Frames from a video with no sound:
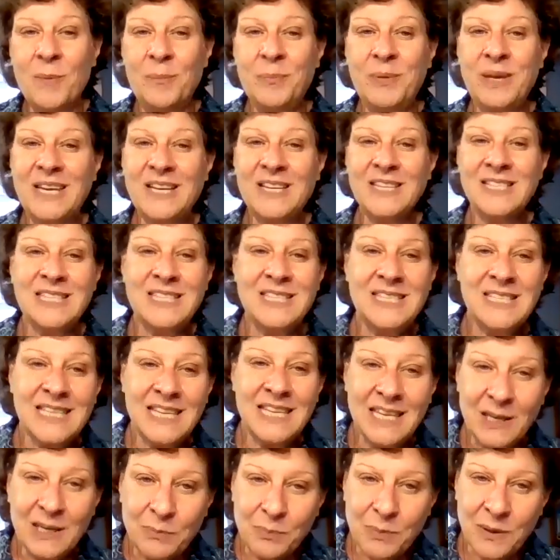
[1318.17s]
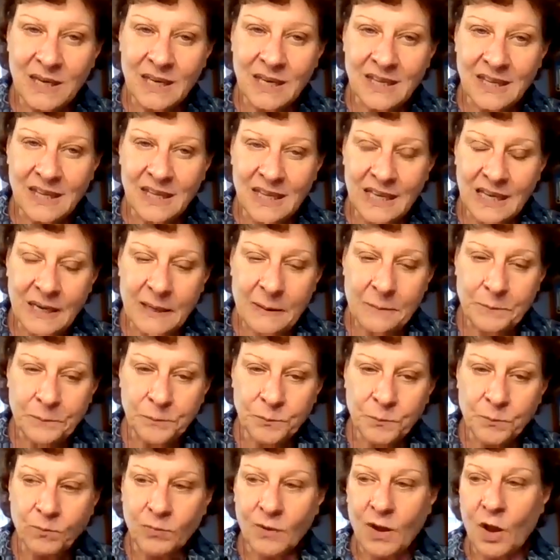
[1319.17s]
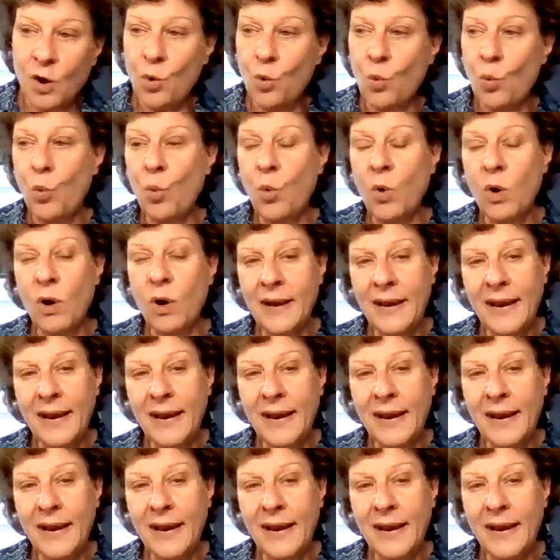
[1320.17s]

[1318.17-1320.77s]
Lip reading: because typically what